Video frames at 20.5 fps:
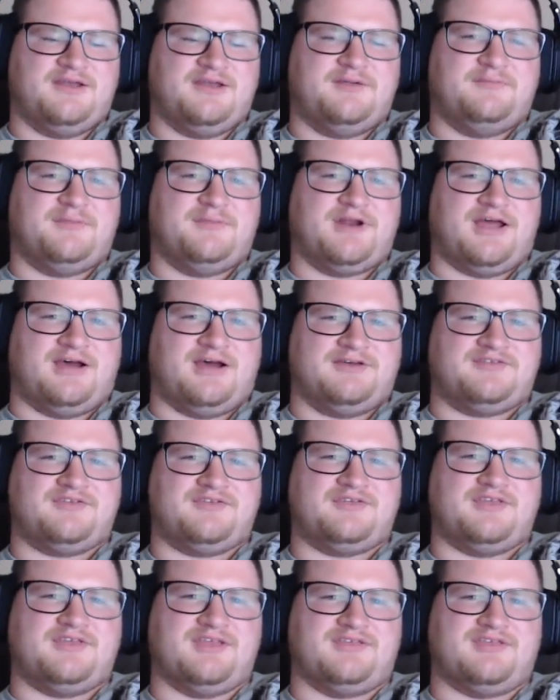But I
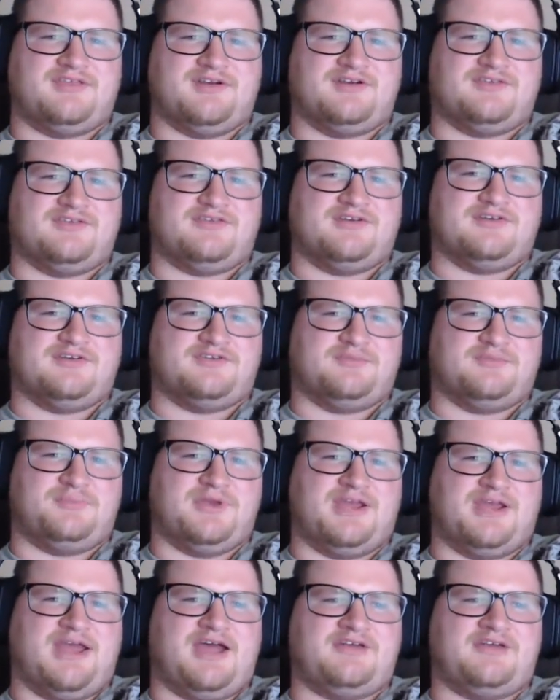also think there's a
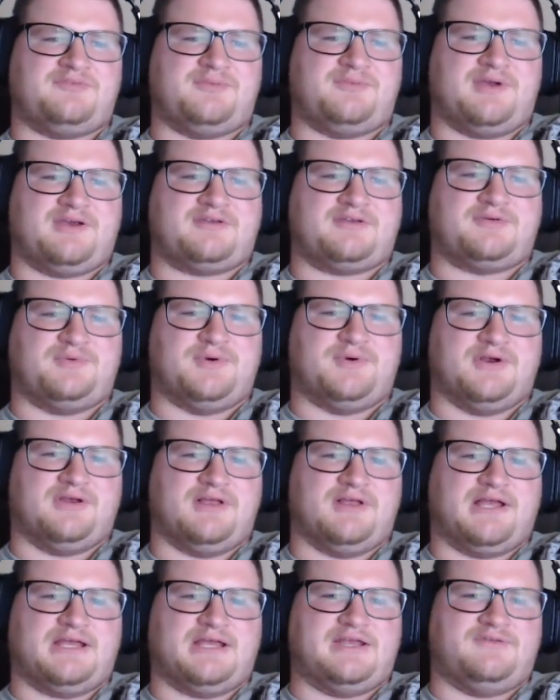big aspect to where
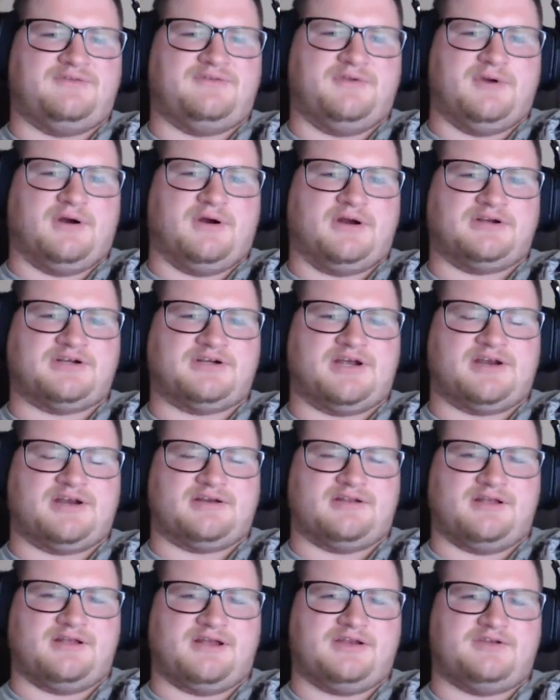like if you are trying
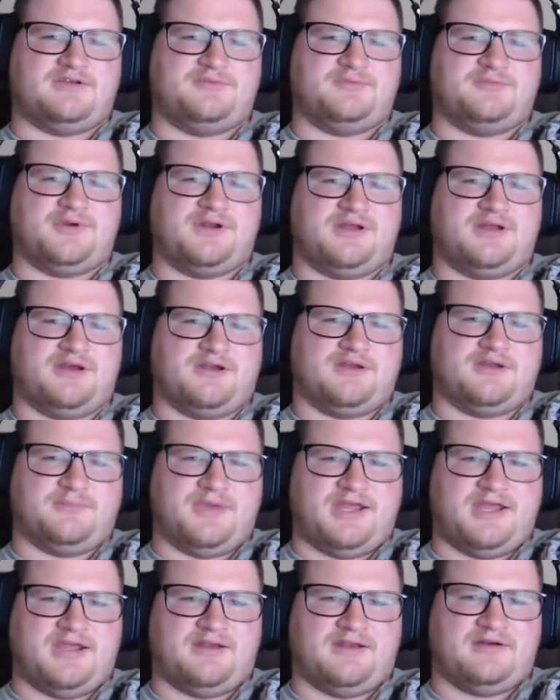to like do printing on
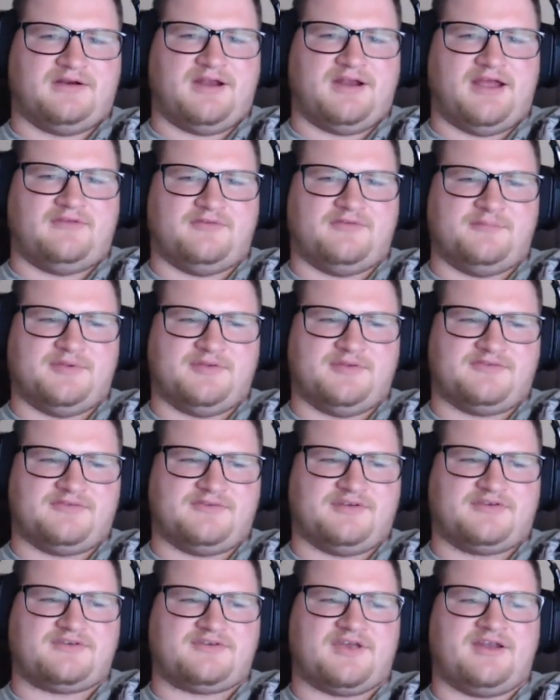demand or have a
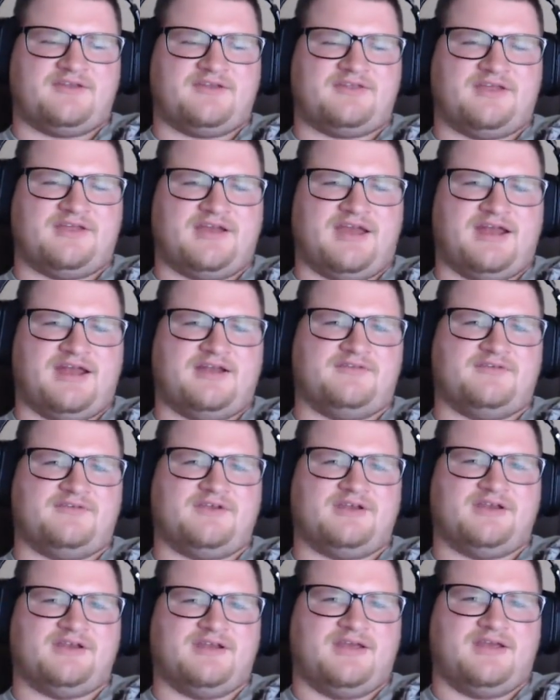business kind of thing out of
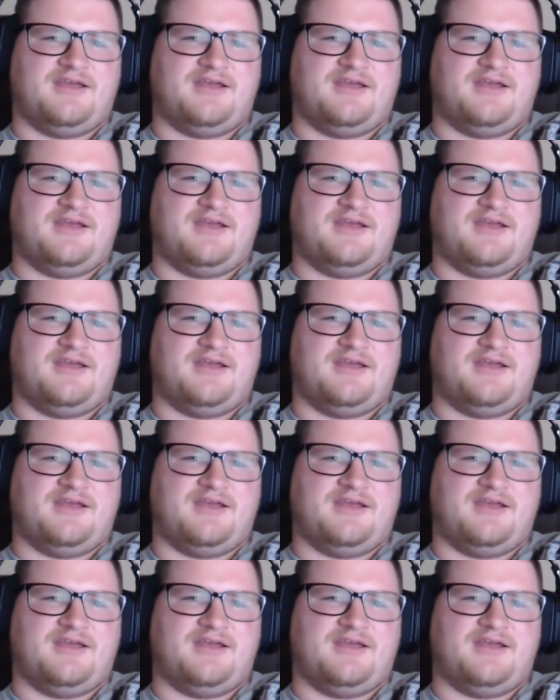it,